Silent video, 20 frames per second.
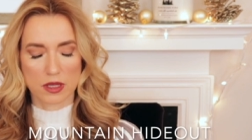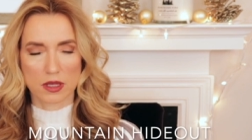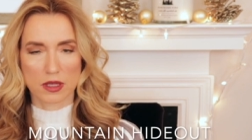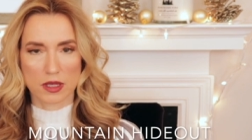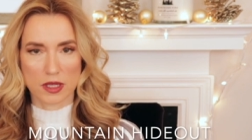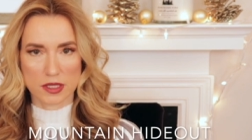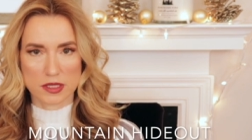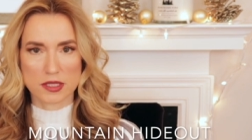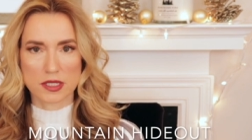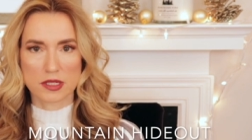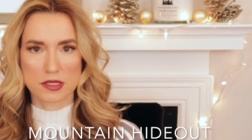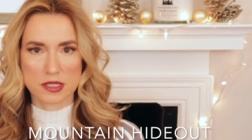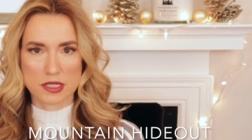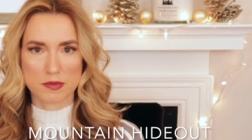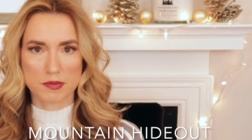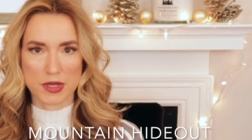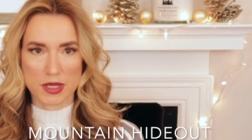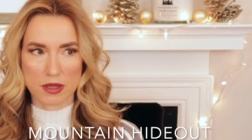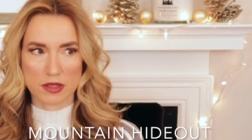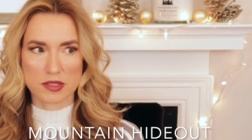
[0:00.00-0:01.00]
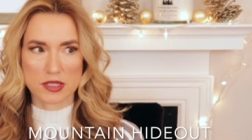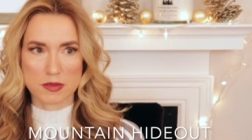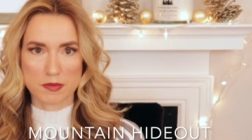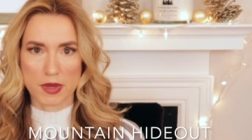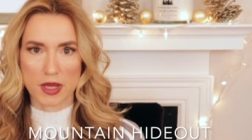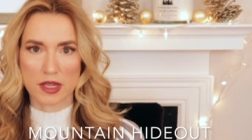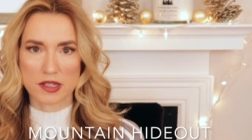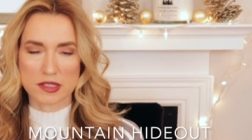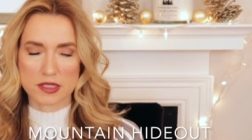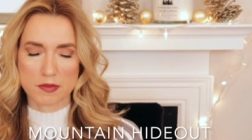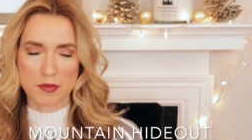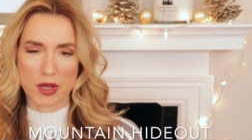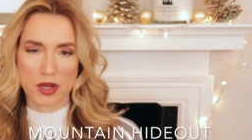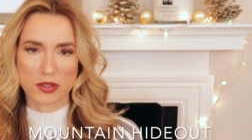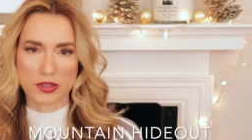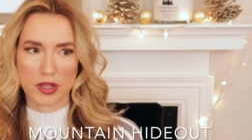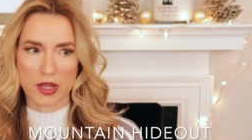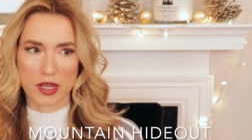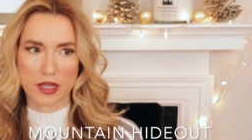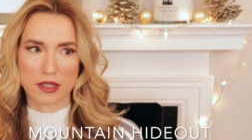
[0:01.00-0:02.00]
It did smell, it
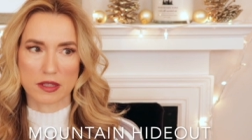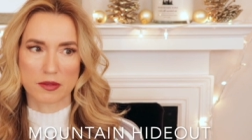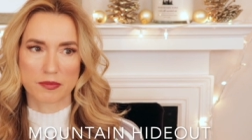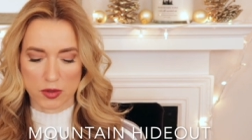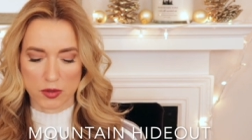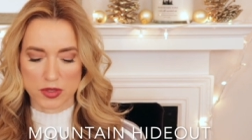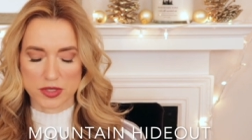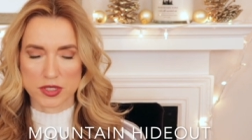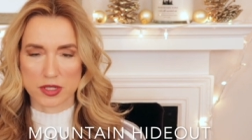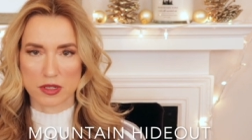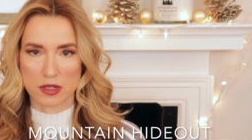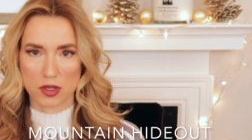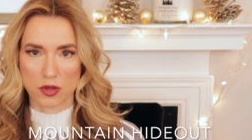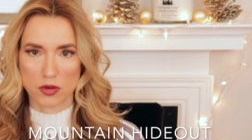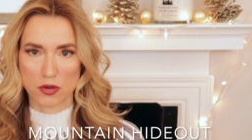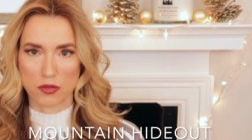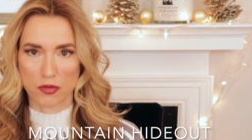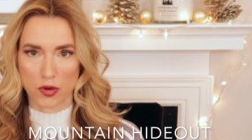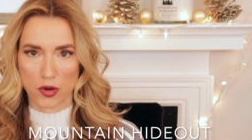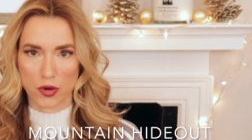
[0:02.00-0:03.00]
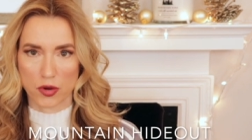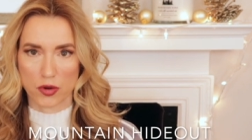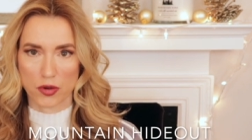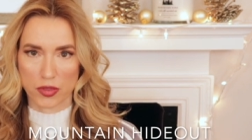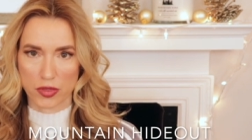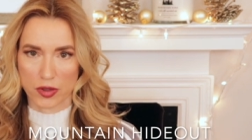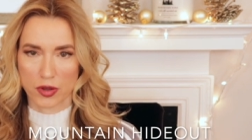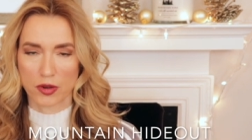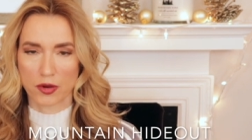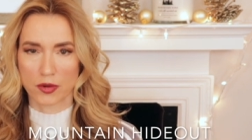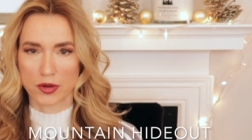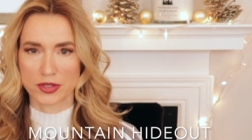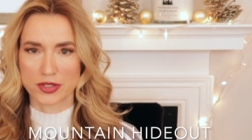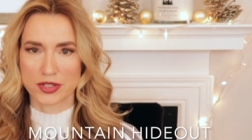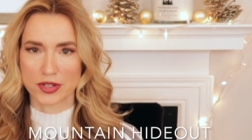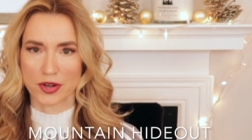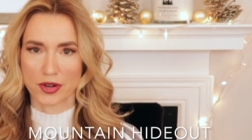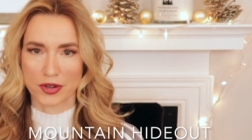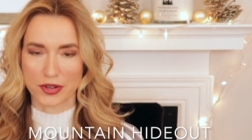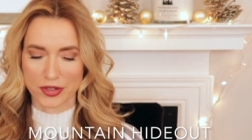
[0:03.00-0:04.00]
smelled like there was a note of earth or
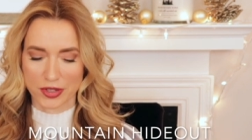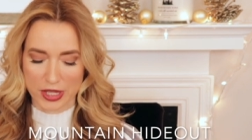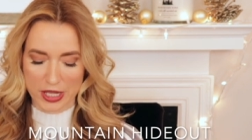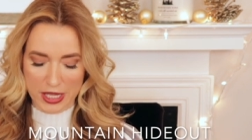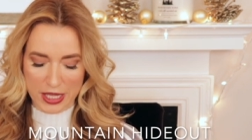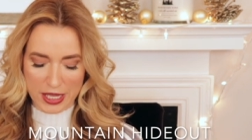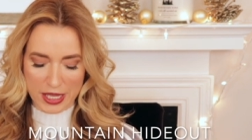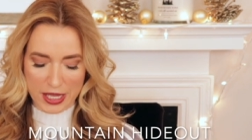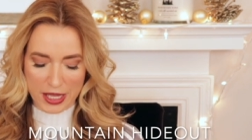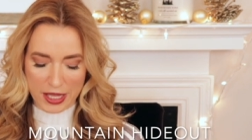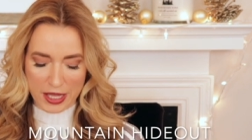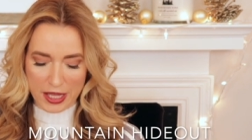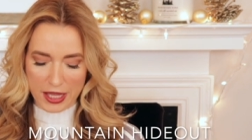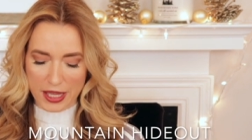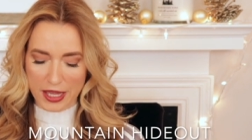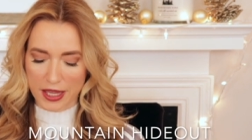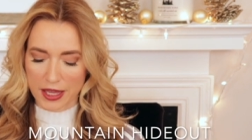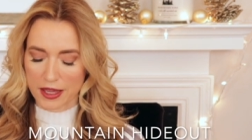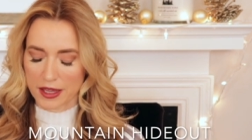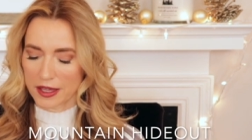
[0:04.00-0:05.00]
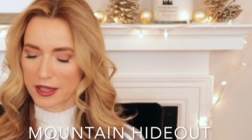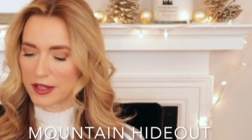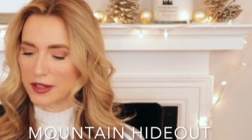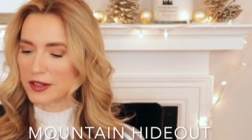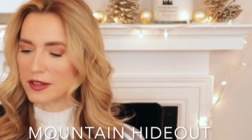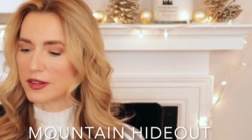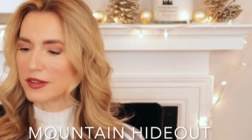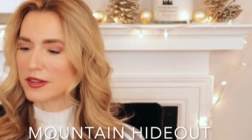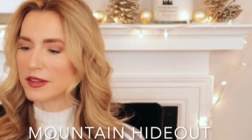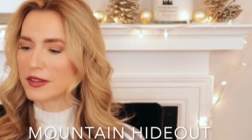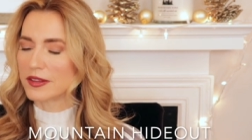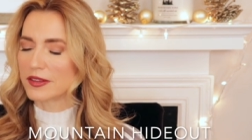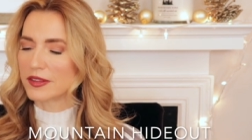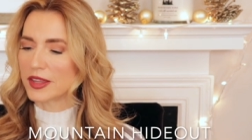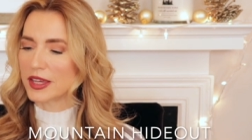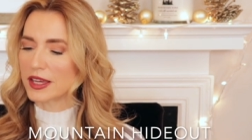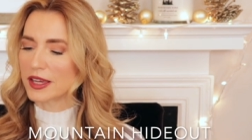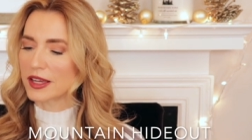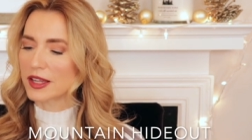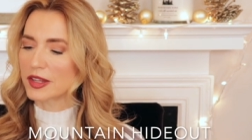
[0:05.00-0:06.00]
dirt. And
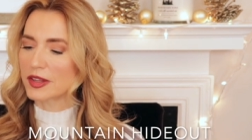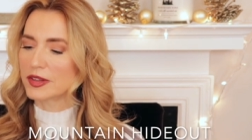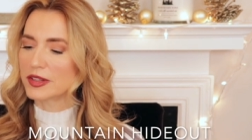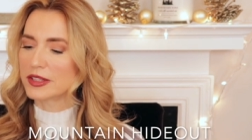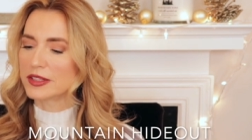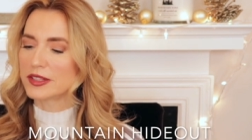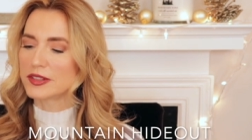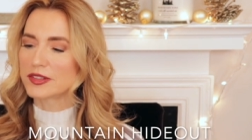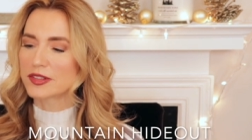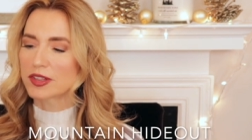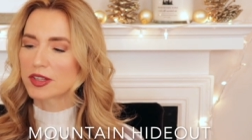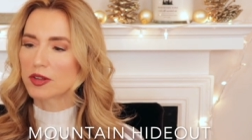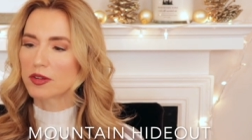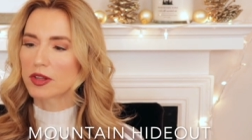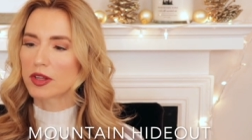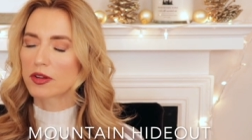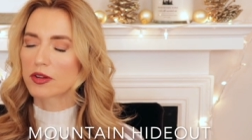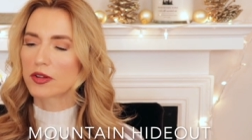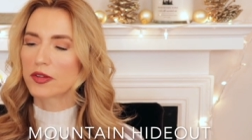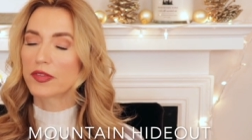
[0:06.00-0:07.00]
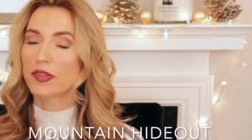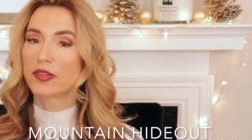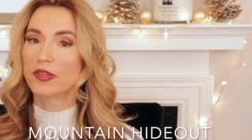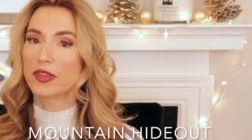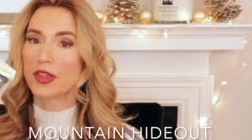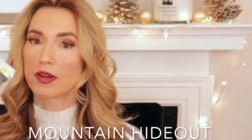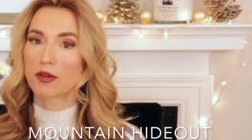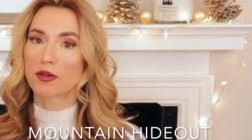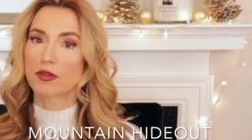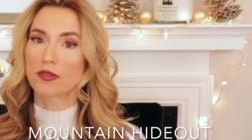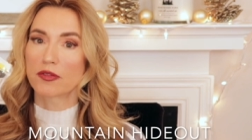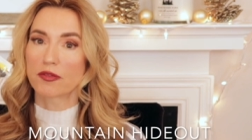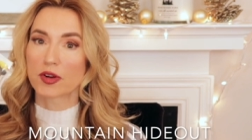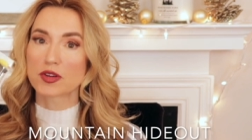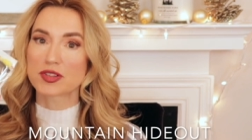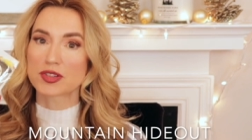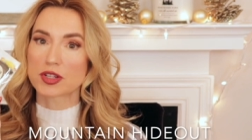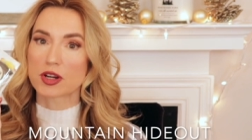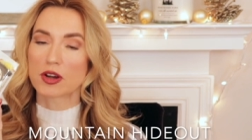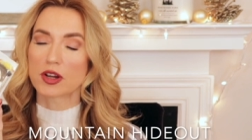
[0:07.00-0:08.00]
they included this cute little, they
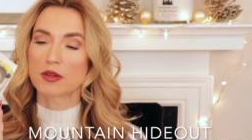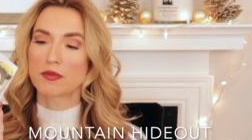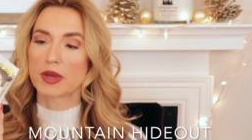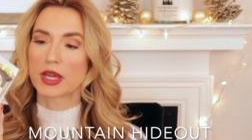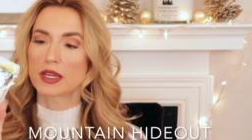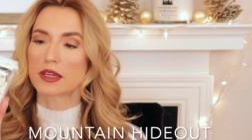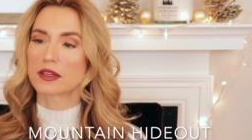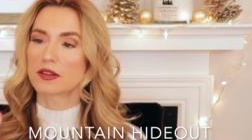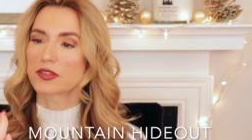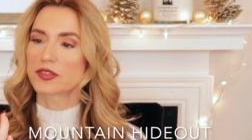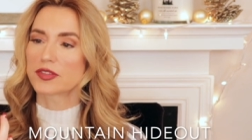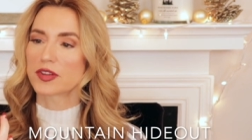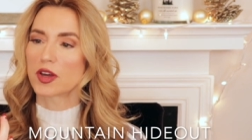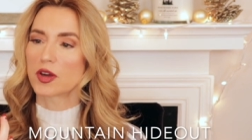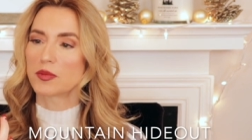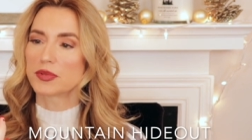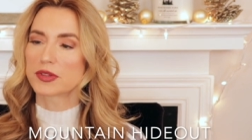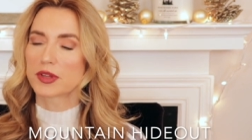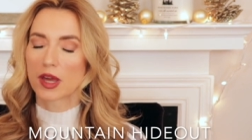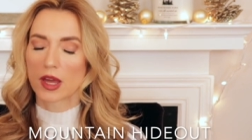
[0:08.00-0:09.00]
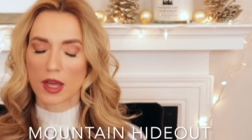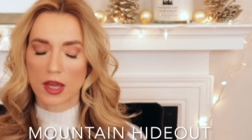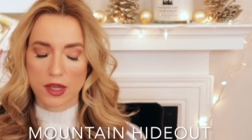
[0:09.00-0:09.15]
first started making soaps.